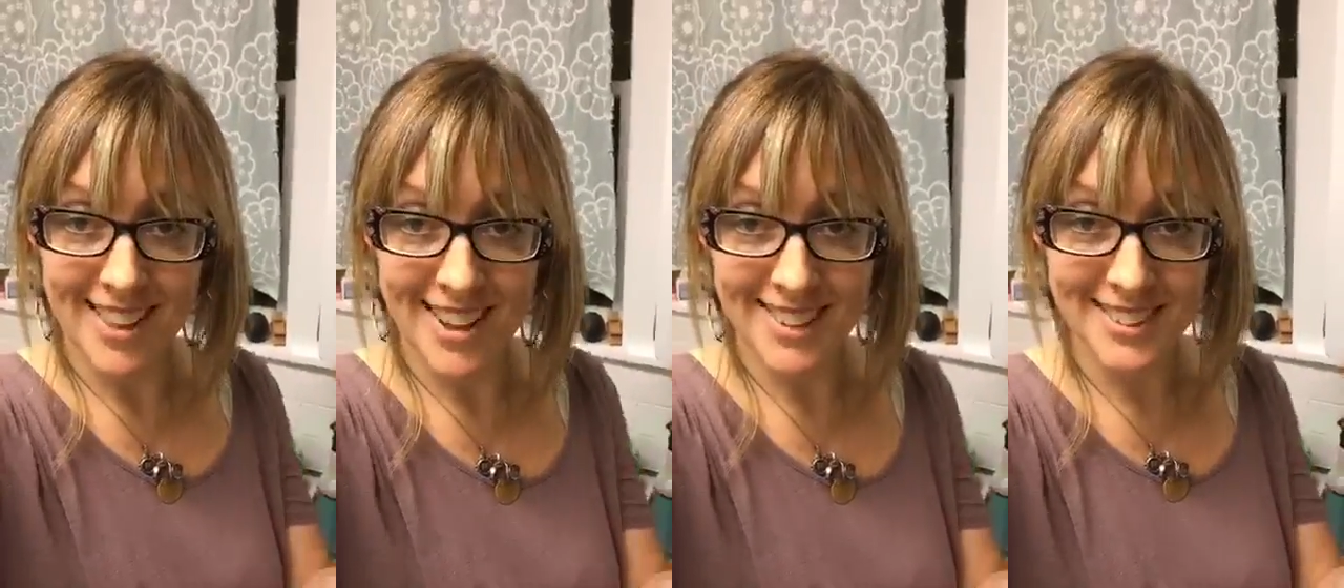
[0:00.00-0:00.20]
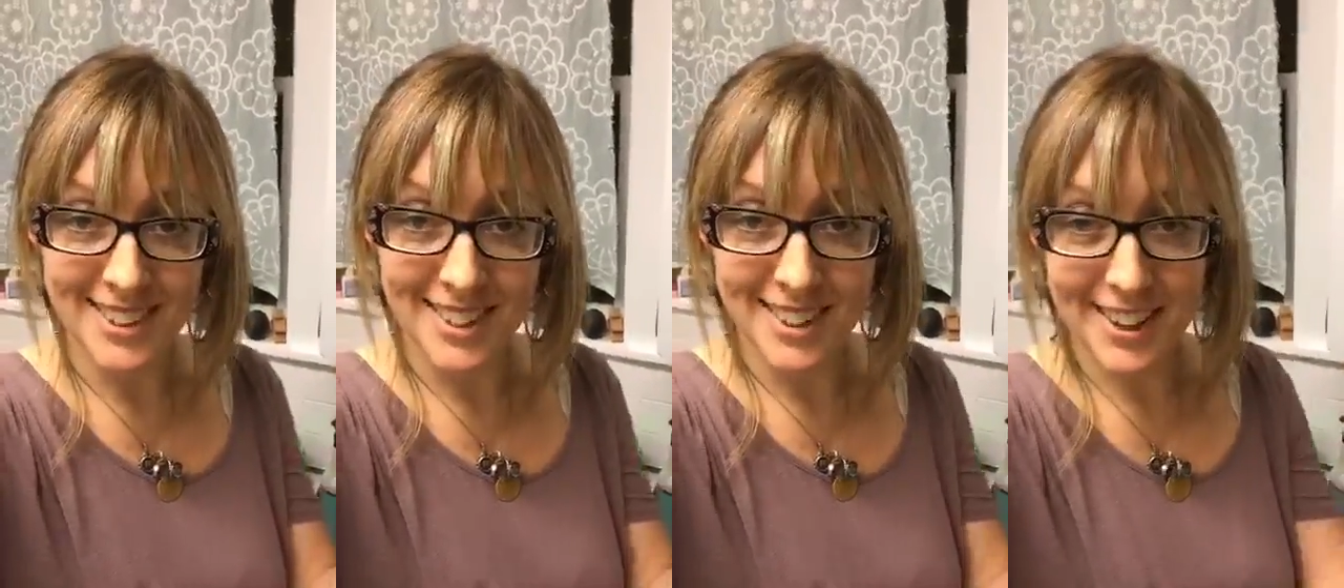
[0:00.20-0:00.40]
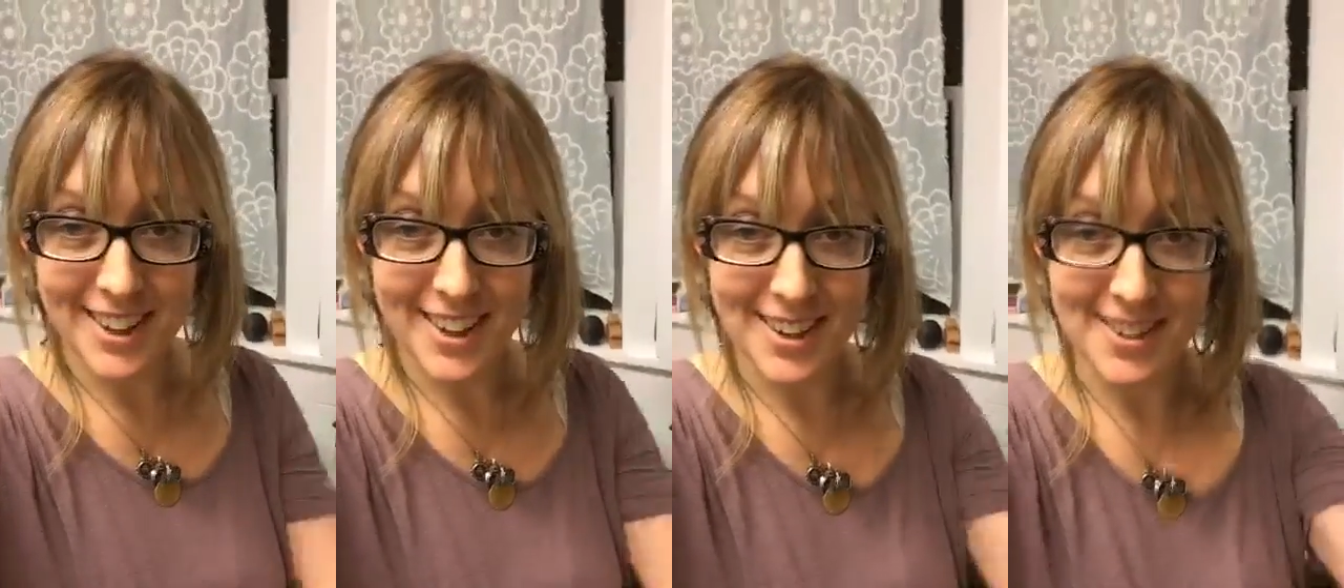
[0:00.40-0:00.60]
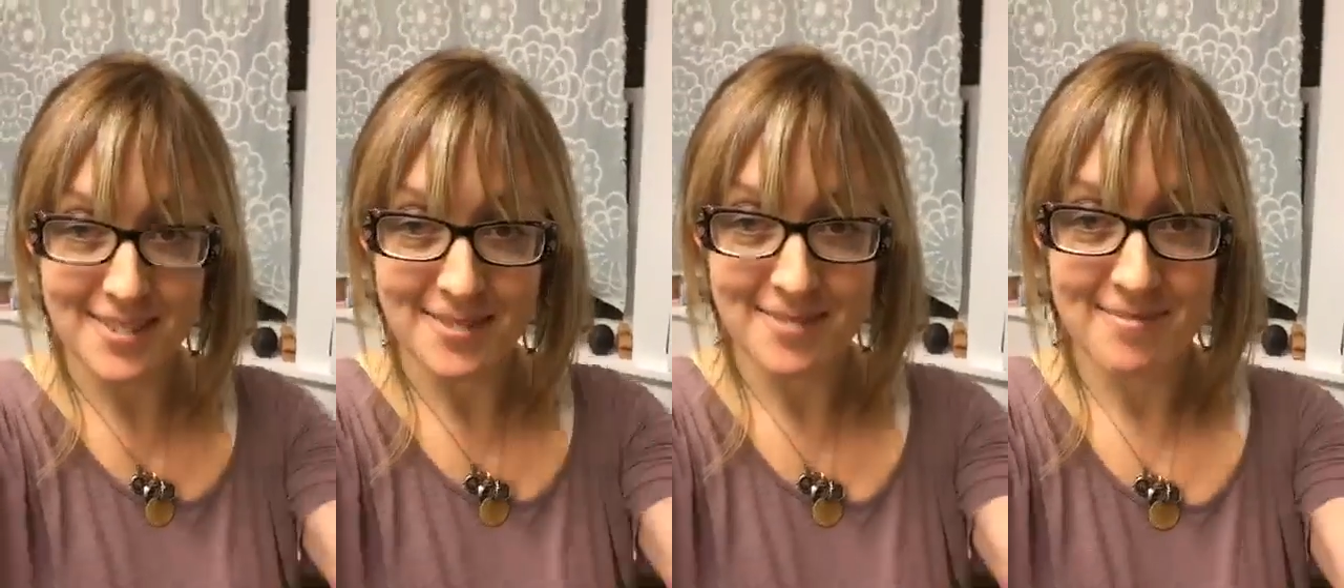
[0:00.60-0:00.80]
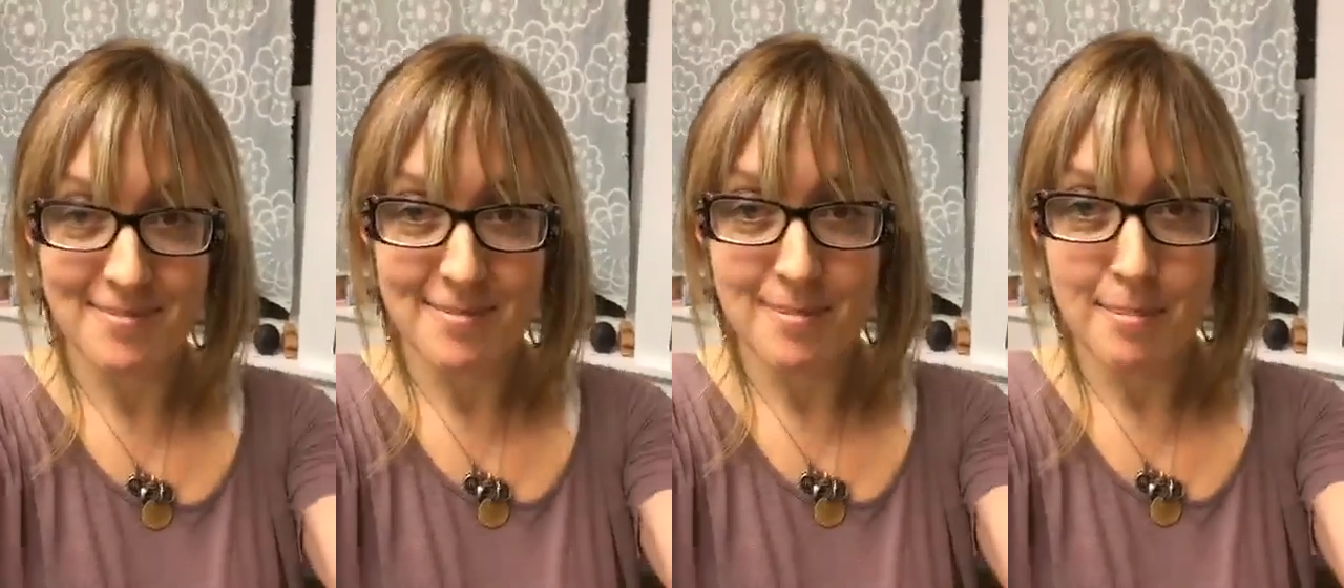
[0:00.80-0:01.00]
I'll see you later.
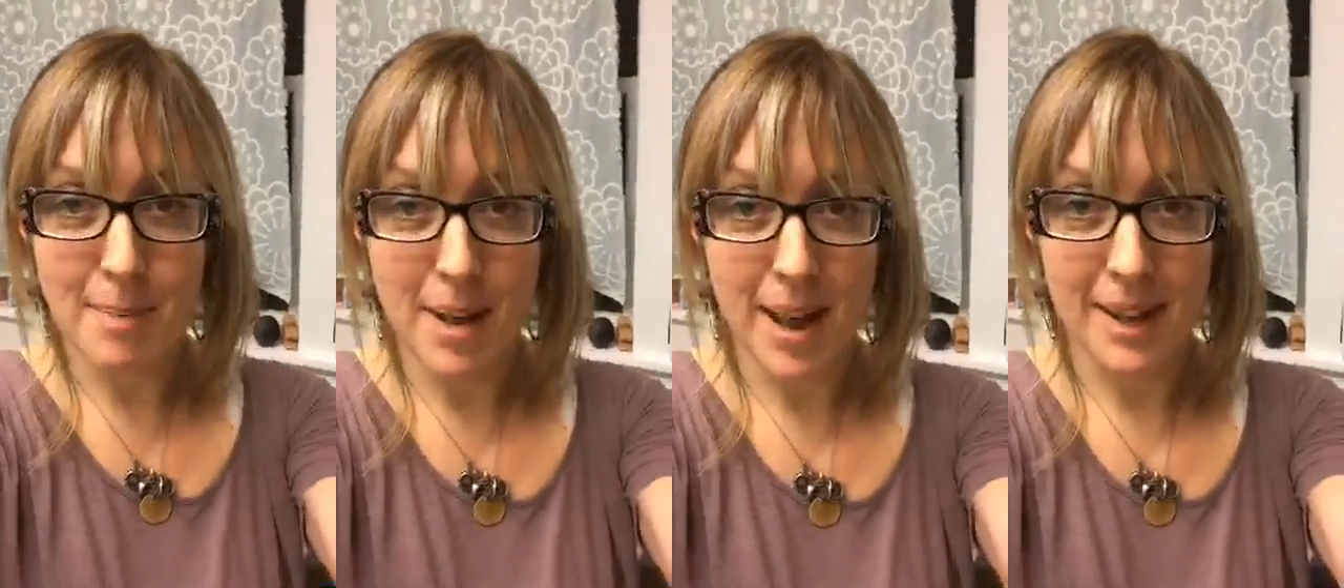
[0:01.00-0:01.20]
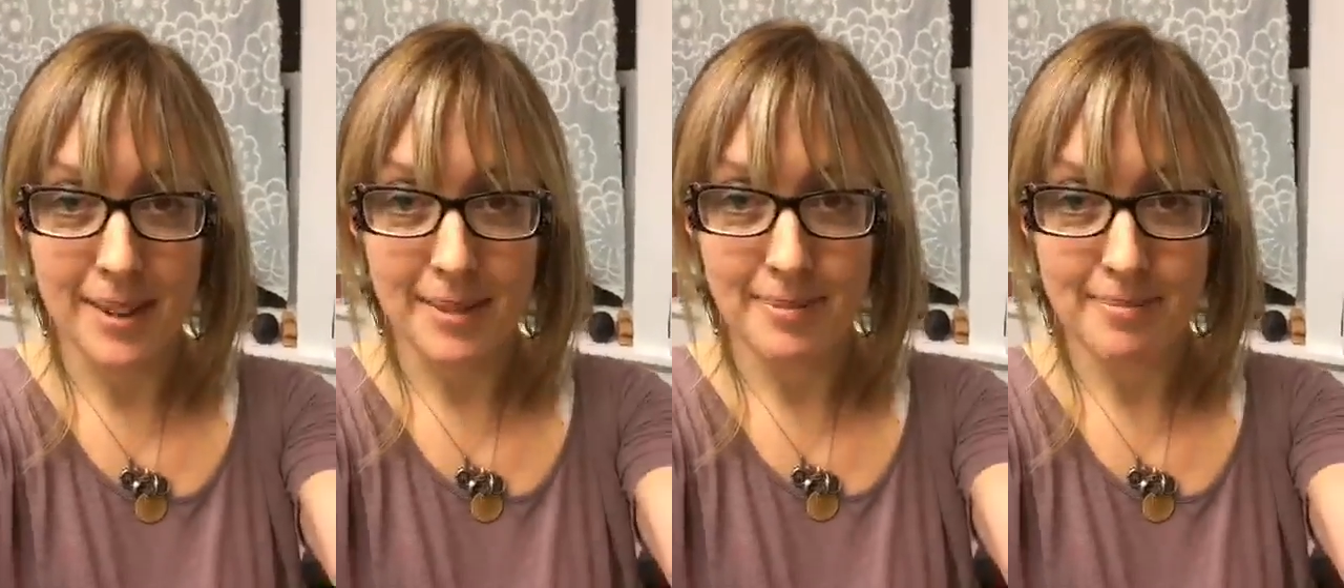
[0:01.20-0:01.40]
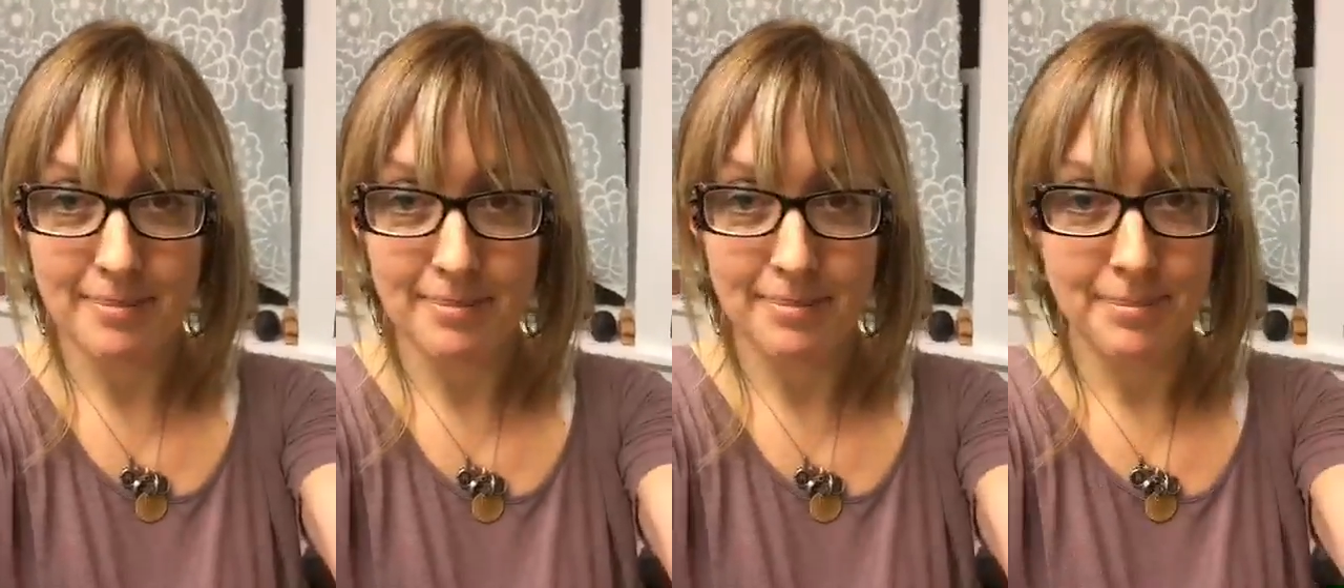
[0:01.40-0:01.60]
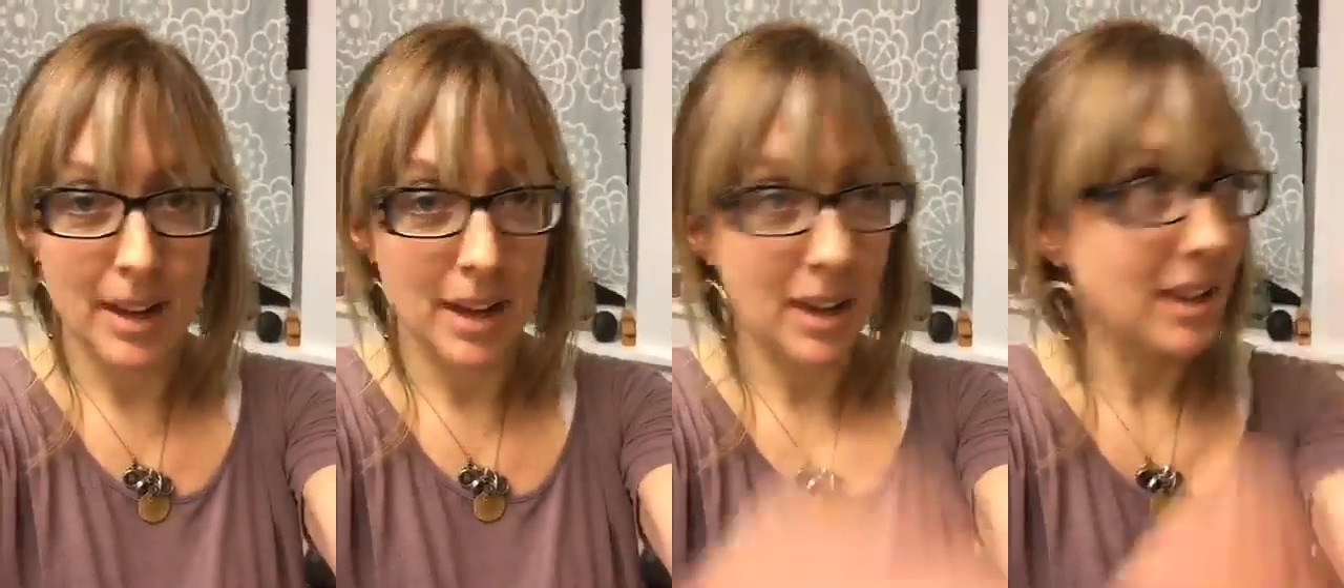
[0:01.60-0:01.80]
Bye. I'm